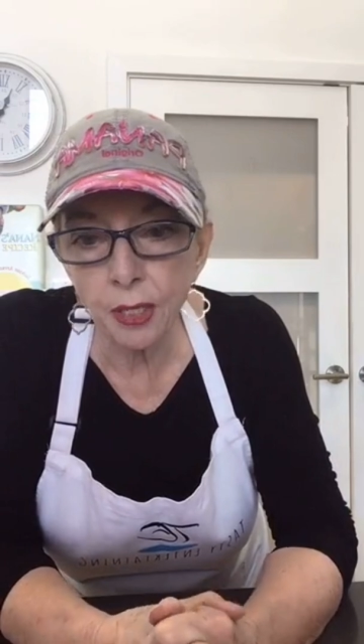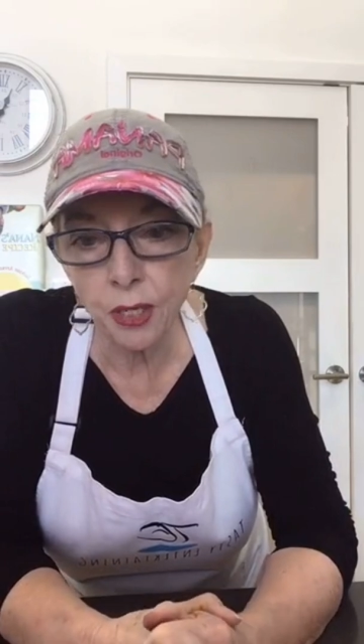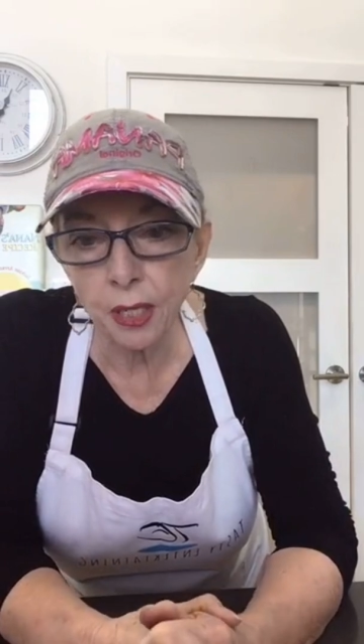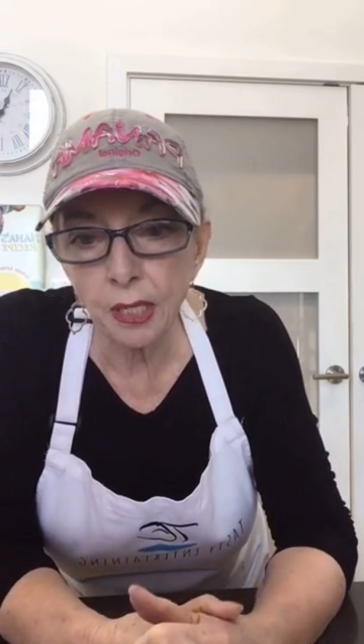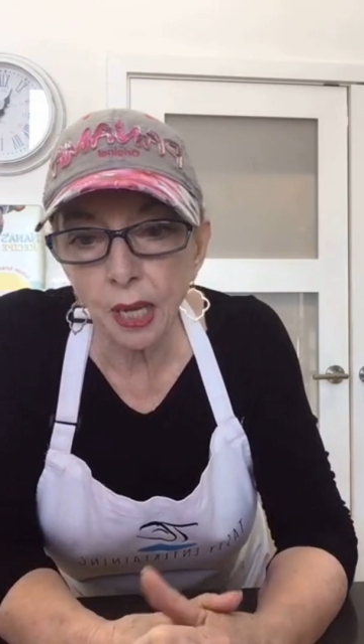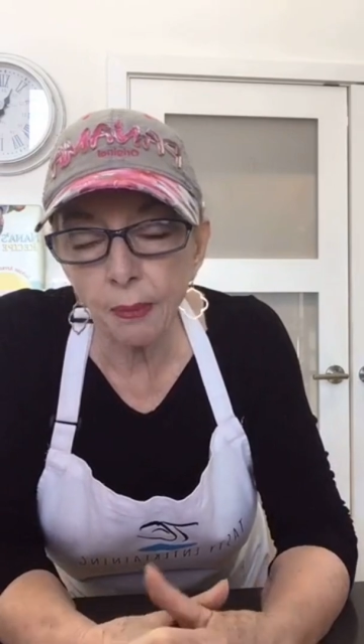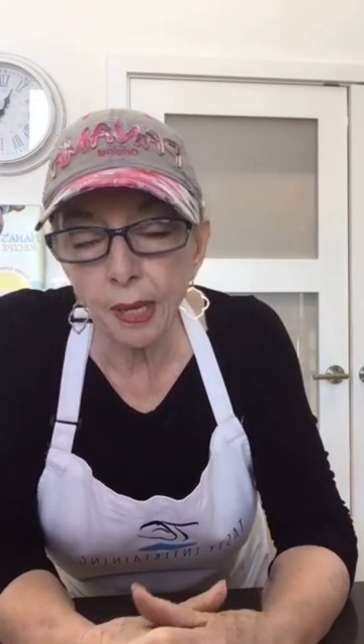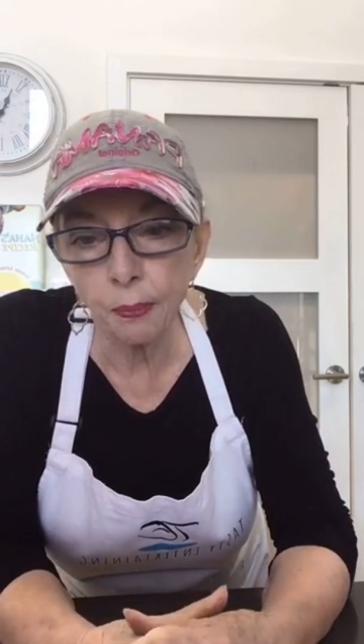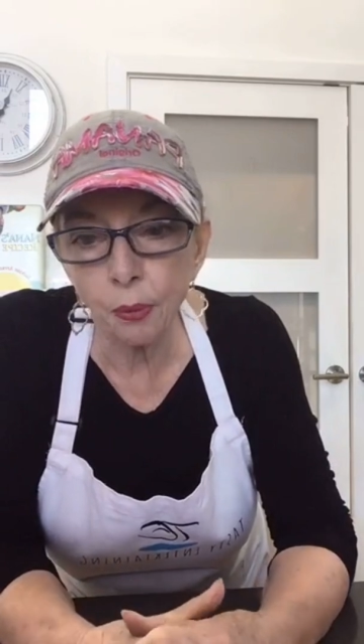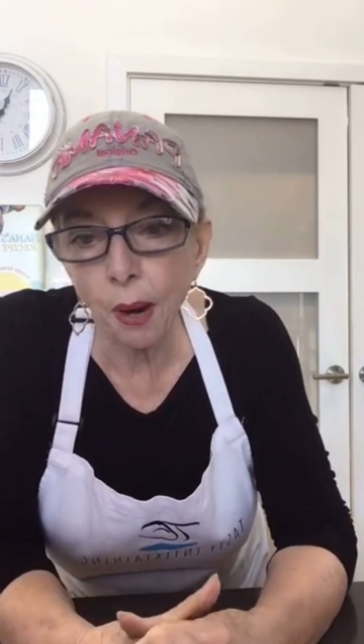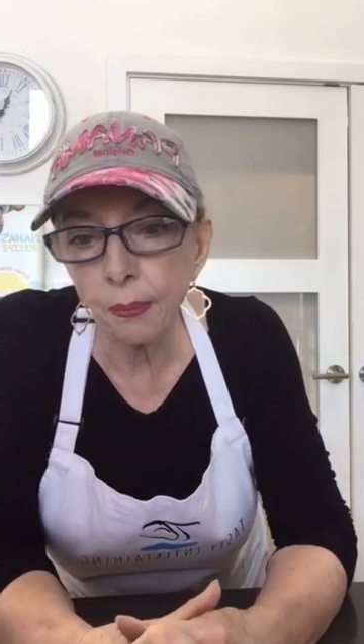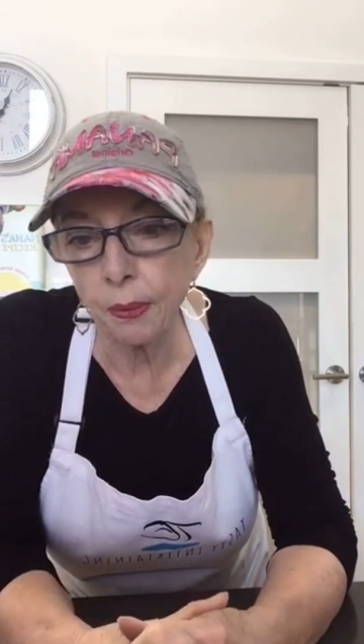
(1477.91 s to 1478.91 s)
sticks. I make
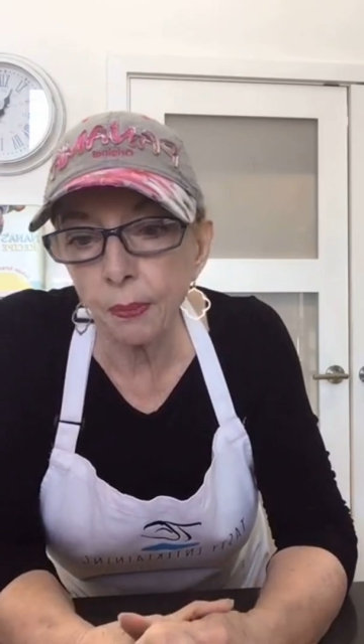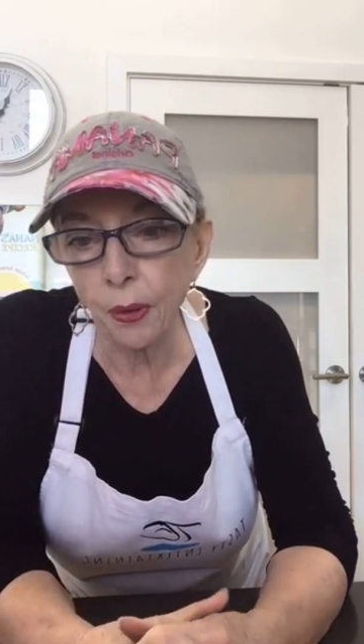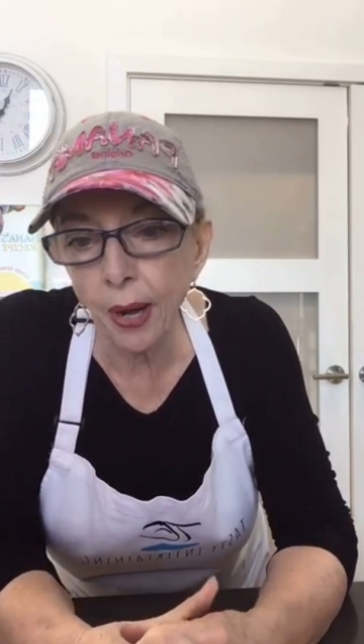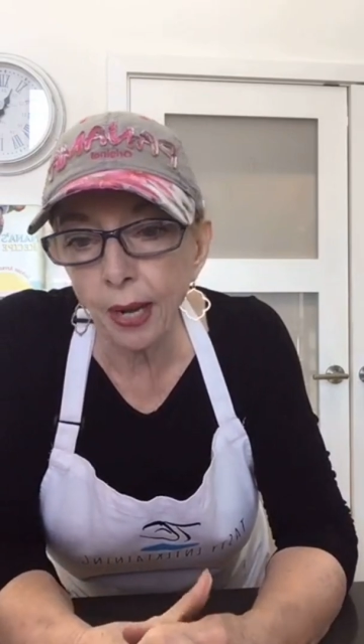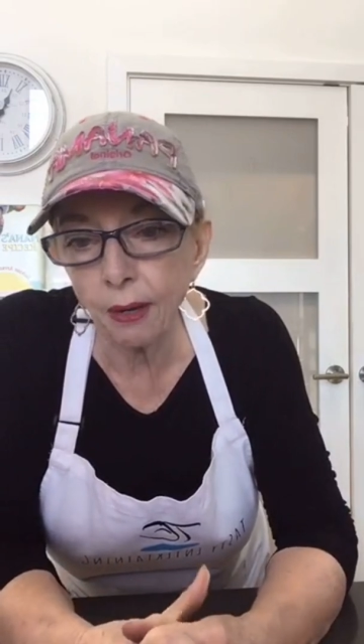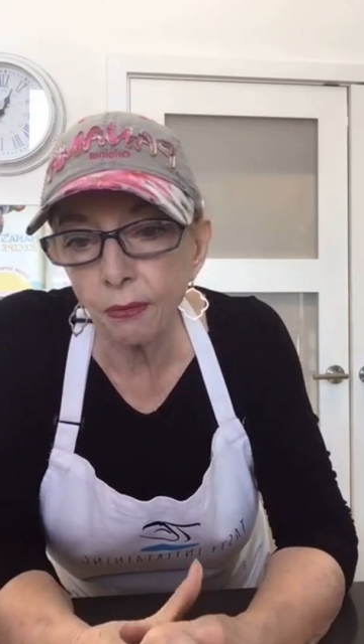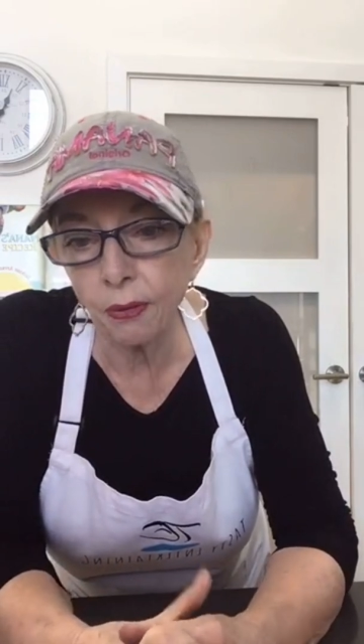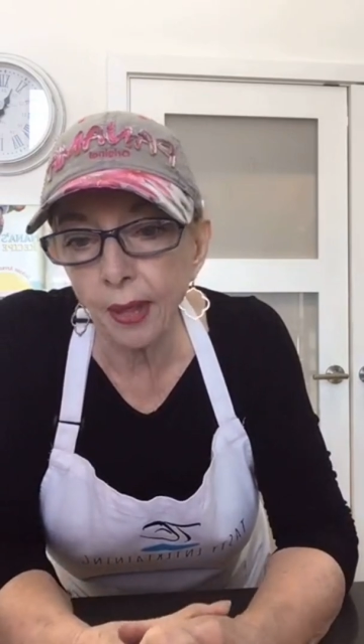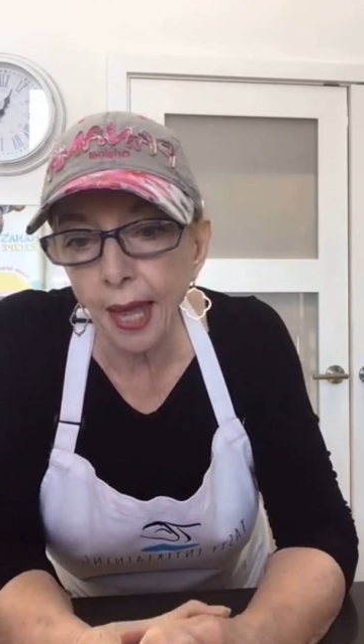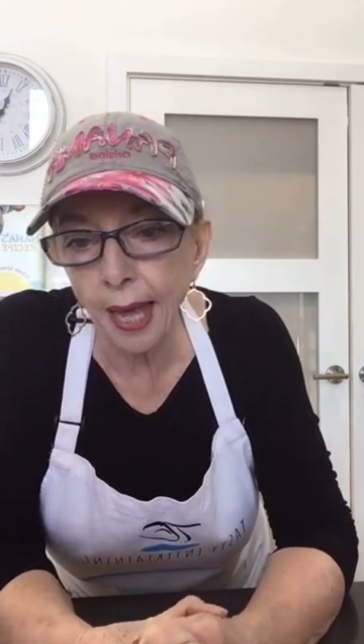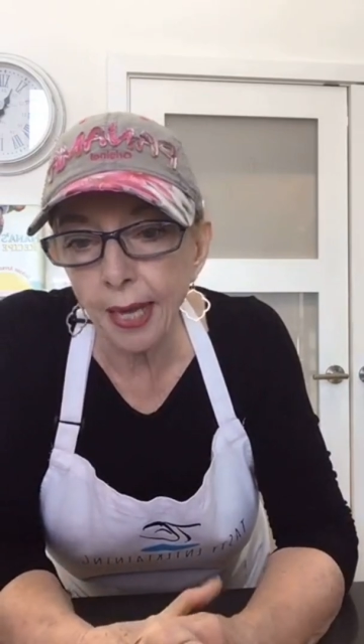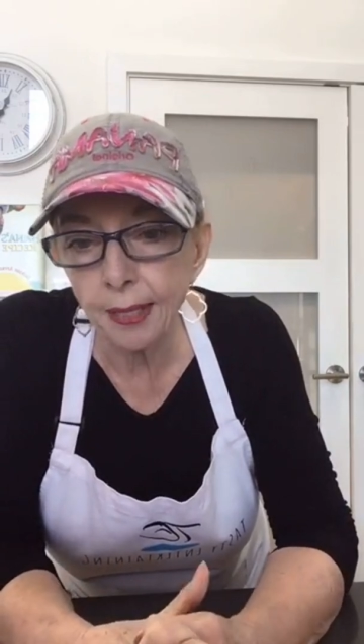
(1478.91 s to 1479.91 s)
proper meringue for
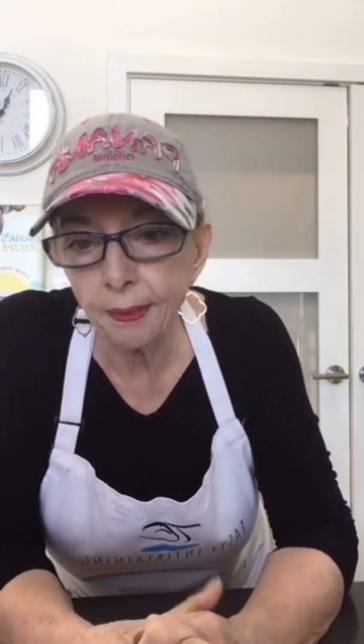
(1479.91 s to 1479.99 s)
that.